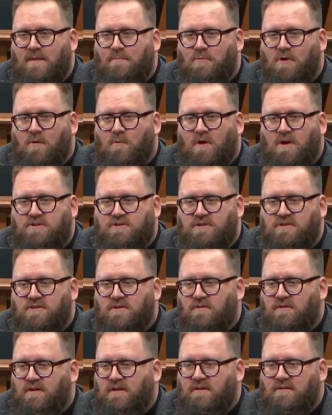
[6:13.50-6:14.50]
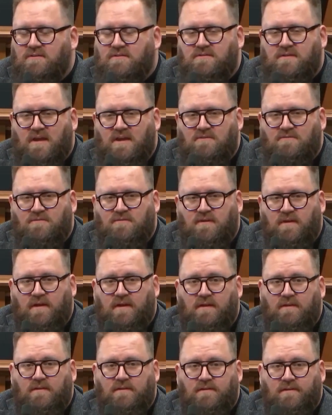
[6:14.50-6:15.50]
keep our Washingtonians safe
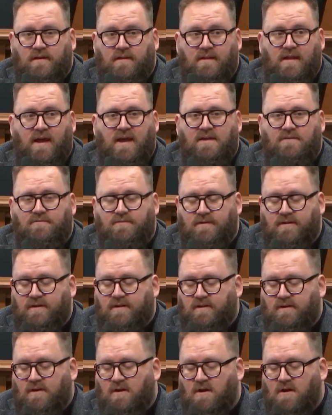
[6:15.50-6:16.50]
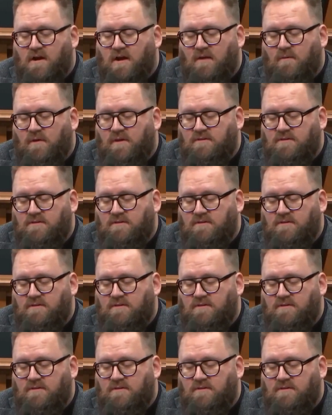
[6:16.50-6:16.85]
and alive on our